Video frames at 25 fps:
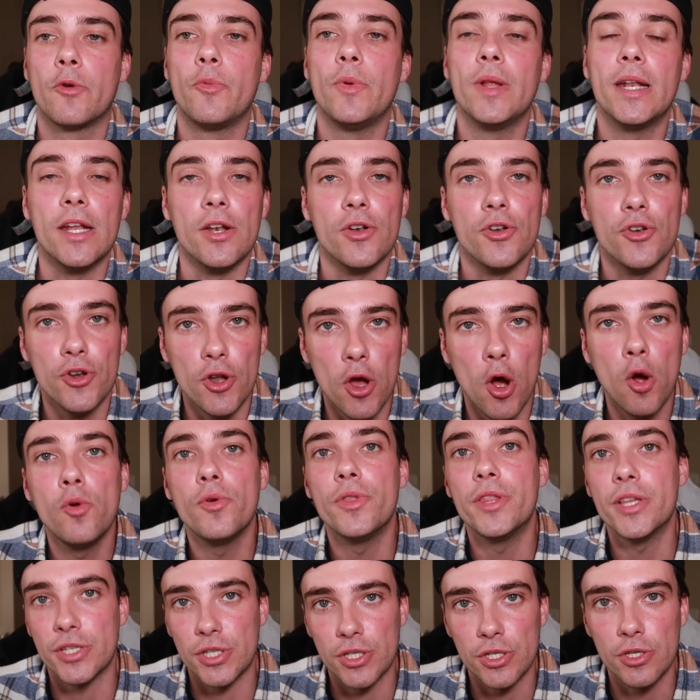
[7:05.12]
like we didn't know
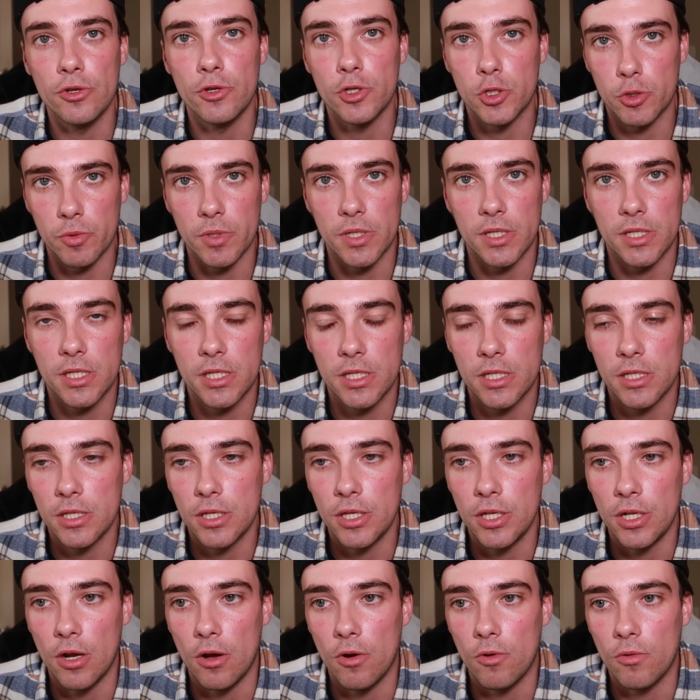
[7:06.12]
this news was,
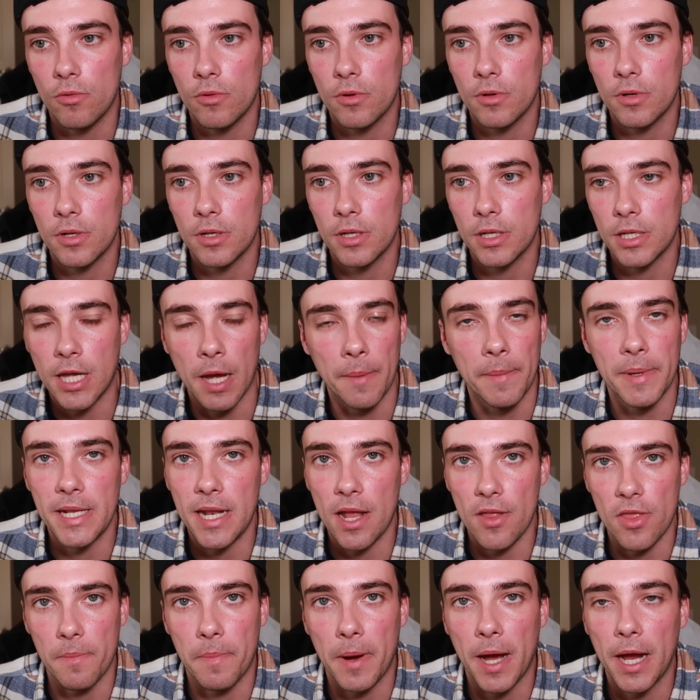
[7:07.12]
you know, coming
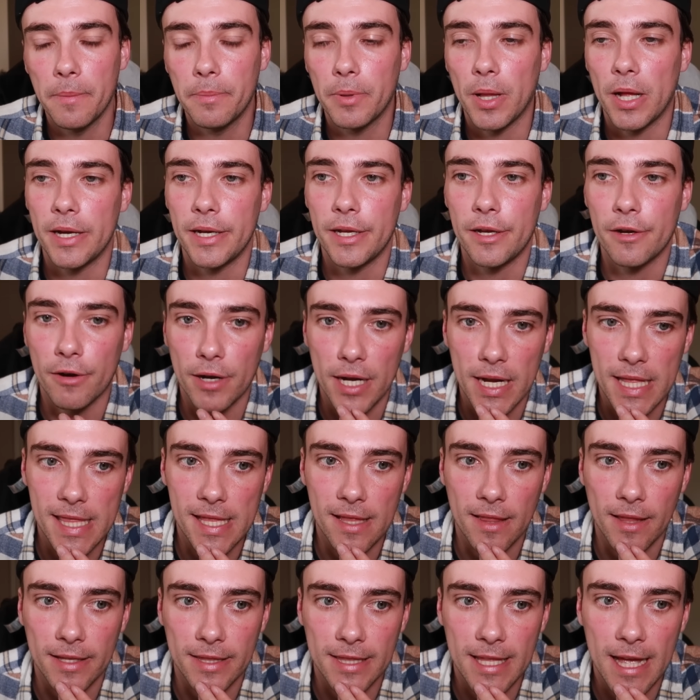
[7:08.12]
down the pipeline here or
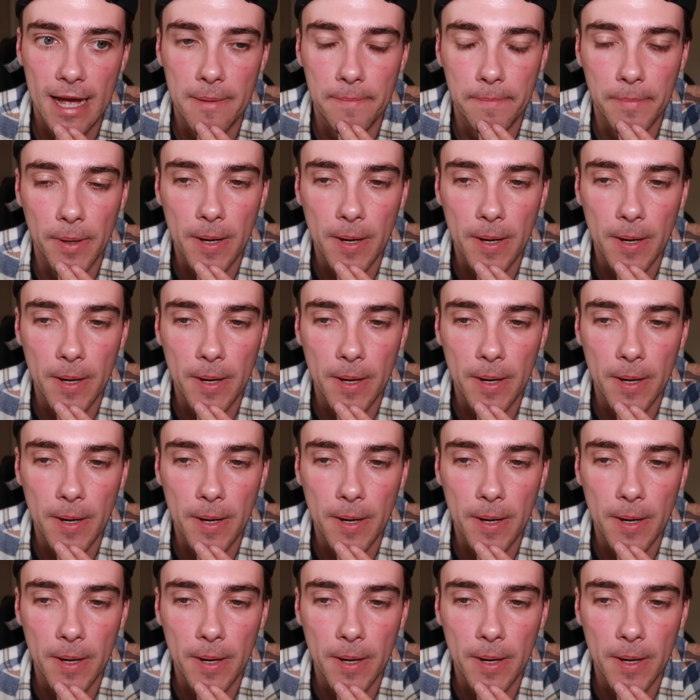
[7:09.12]
anything like that.